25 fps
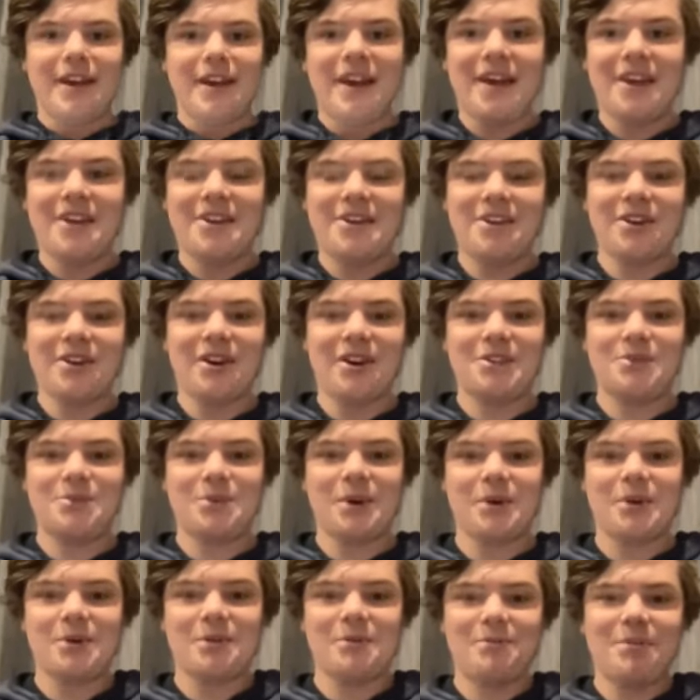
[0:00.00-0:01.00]
Hey guys,
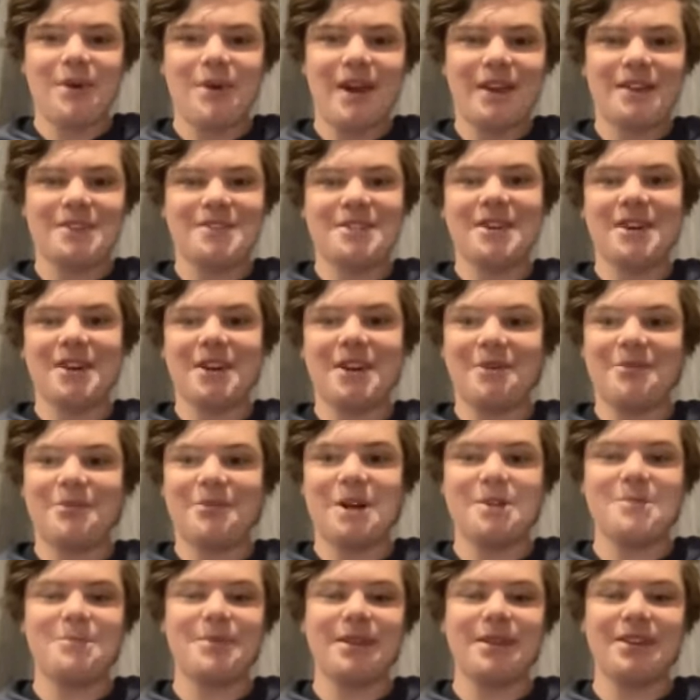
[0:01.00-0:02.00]
welcome back to Hit Up
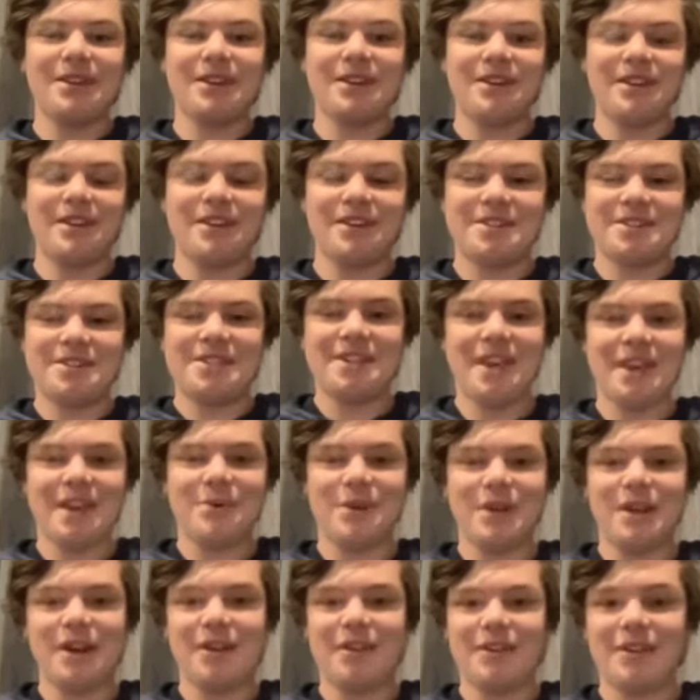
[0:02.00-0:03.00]
Rugby League. Today
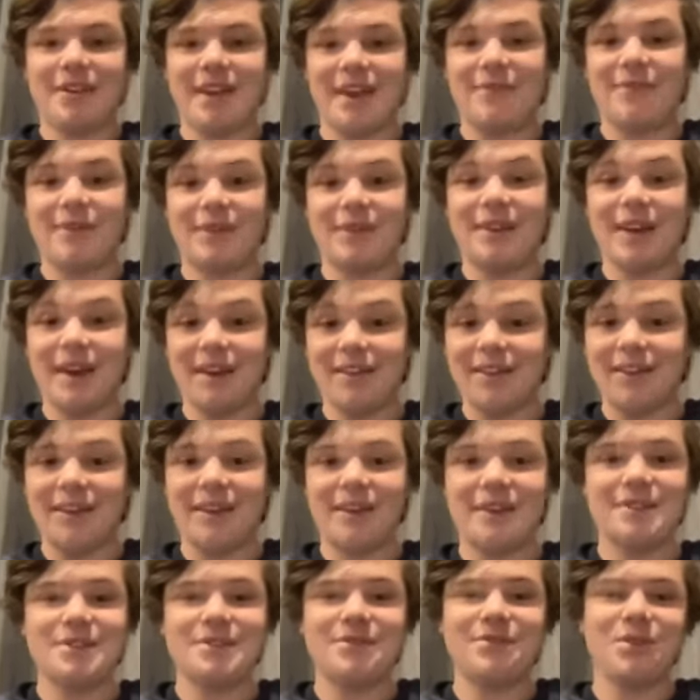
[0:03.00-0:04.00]
we have another
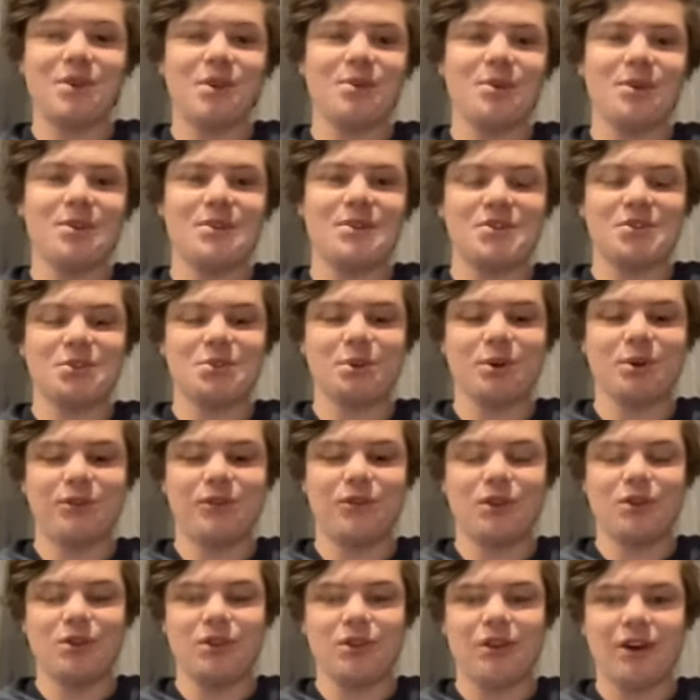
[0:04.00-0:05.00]
interview in store
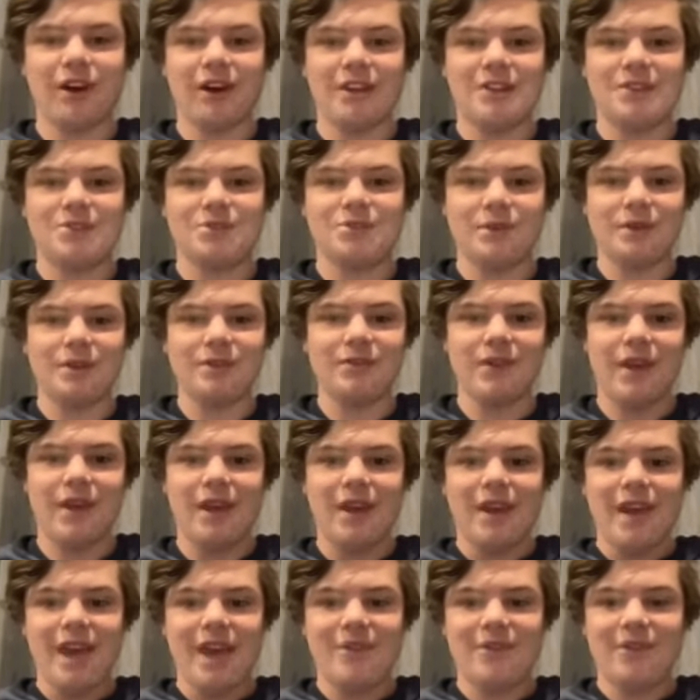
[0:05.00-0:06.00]
for you guys. We
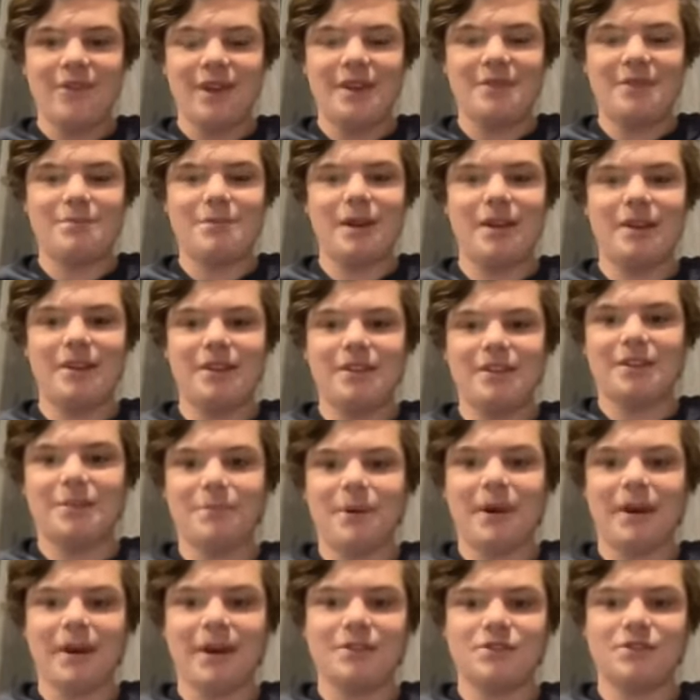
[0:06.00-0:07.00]
haven't had many in the
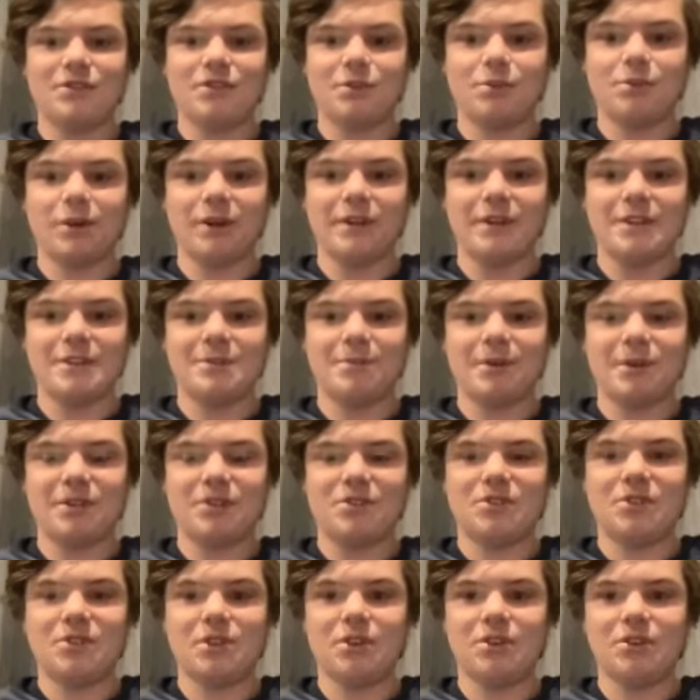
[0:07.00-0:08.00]
past few weeks, but
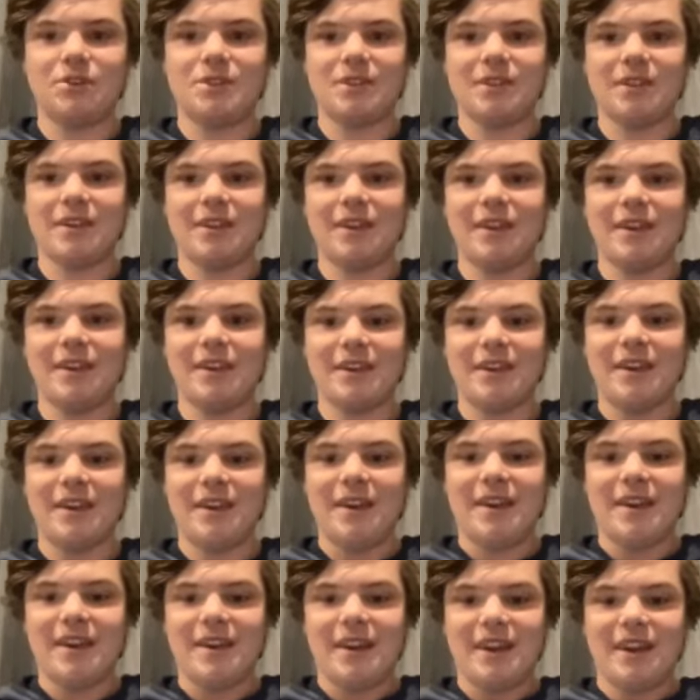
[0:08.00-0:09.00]
it's good to get
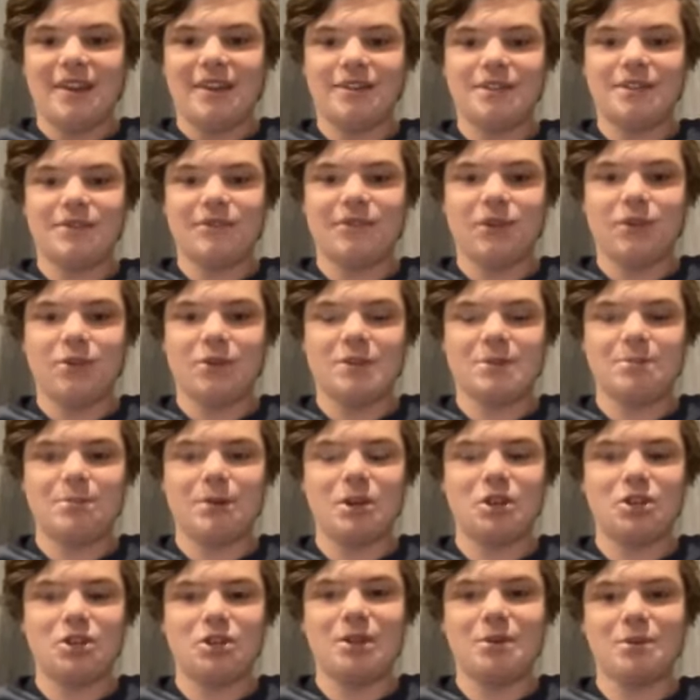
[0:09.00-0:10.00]
an interview,
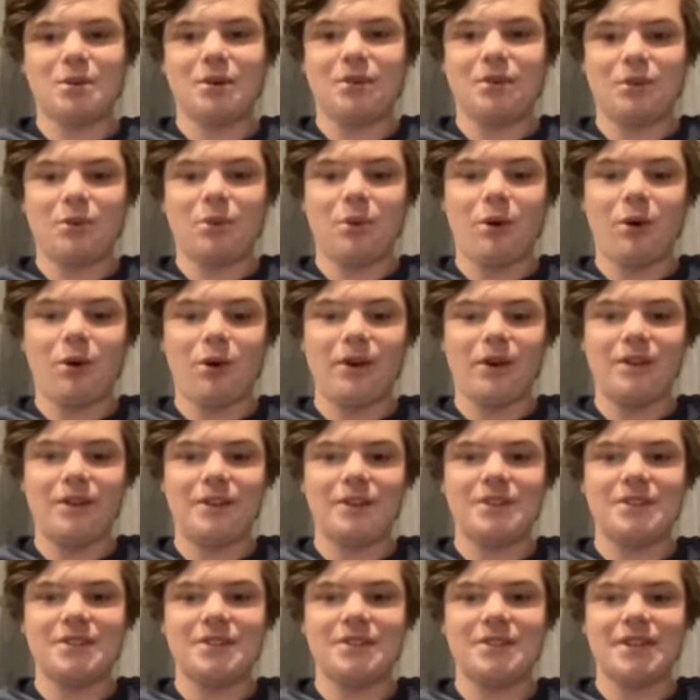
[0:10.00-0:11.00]
especially with the
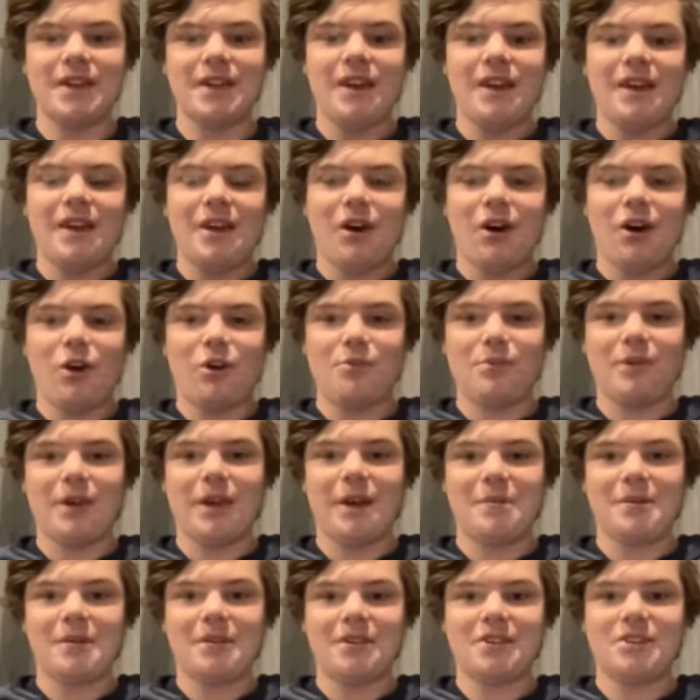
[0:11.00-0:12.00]
Warriors
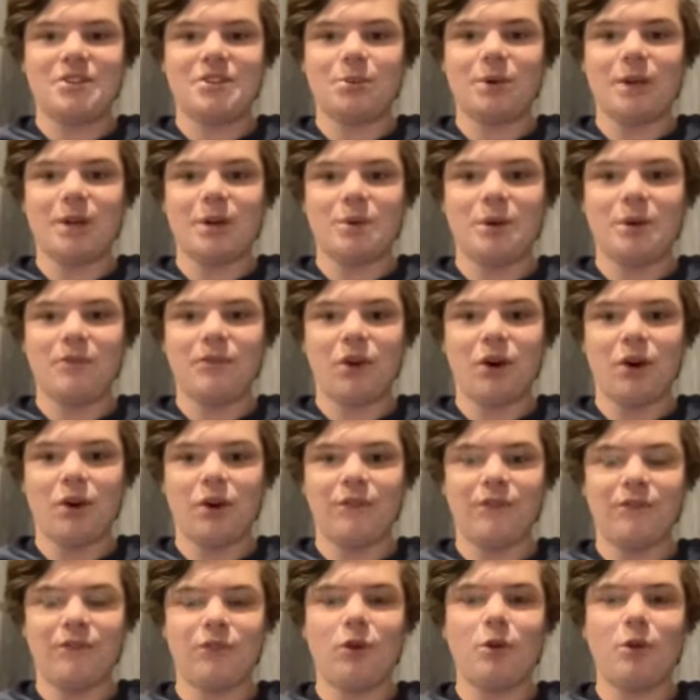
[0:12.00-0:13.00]
homecoming this week. We've got
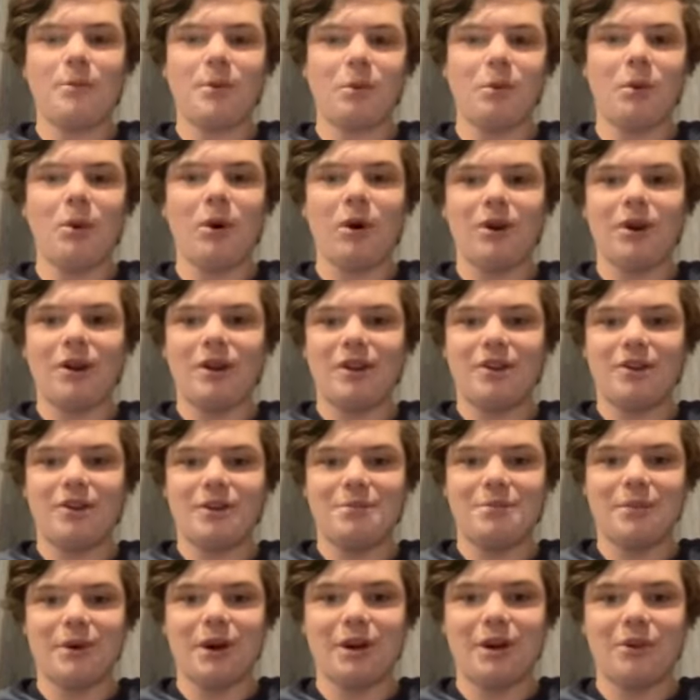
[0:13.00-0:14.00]
a former Warrior
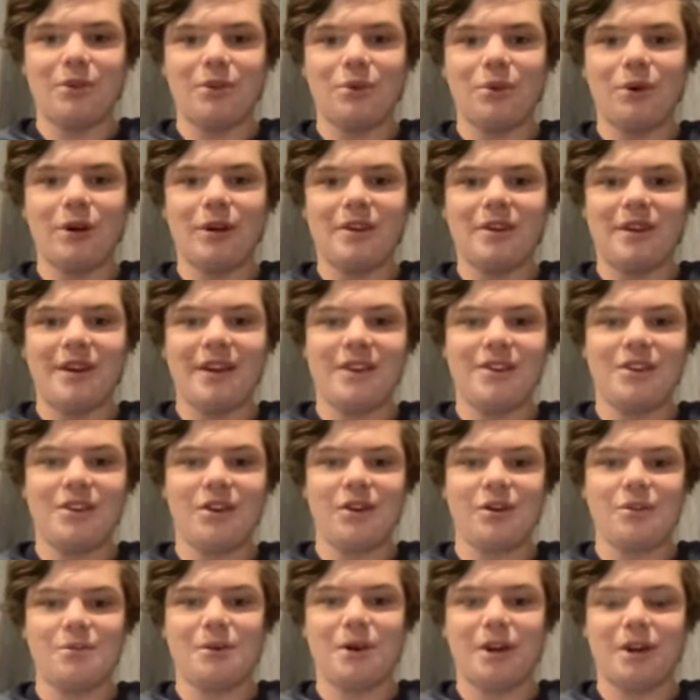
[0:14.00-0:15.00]
and Michael Witt. How you
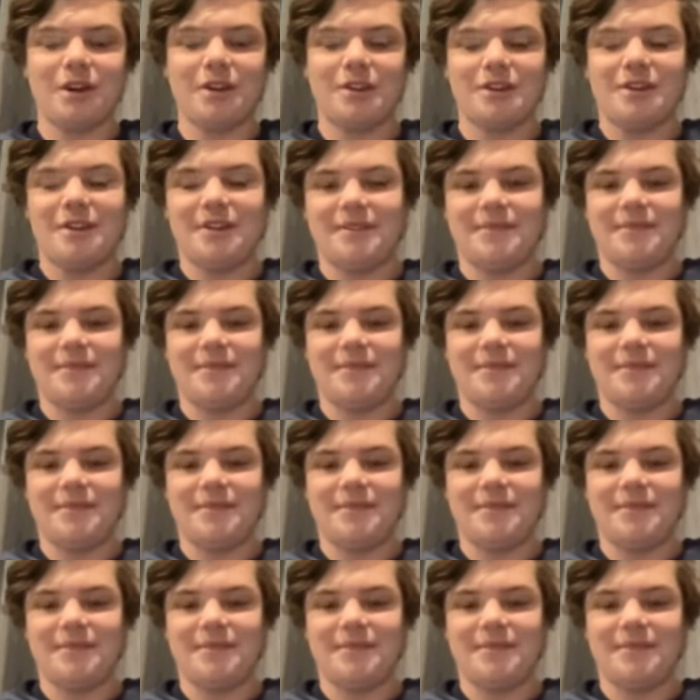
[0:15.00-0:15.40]
going, Mike?